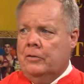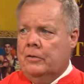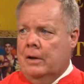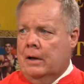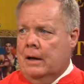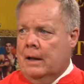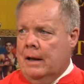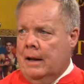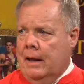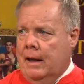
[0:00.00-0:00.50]
had a
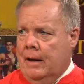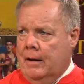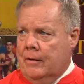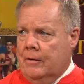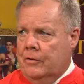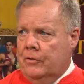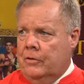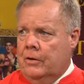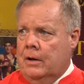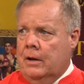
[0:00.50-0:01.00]
lot of
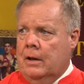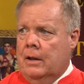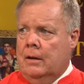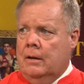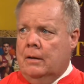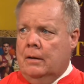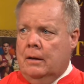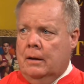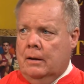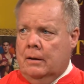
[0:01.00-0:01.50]
energy in it,
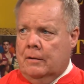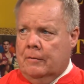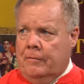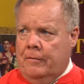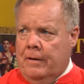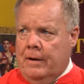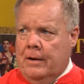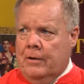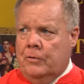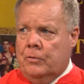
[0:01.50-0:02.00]
and like the
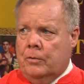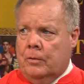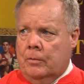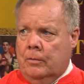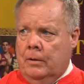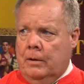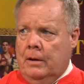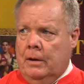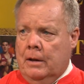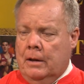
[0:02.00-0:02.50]
fans were
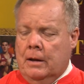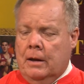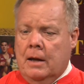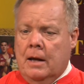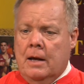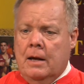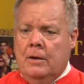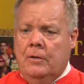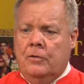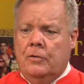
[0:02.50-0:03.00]
really
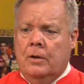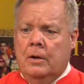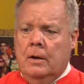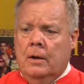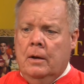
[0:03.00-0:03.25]
engaged.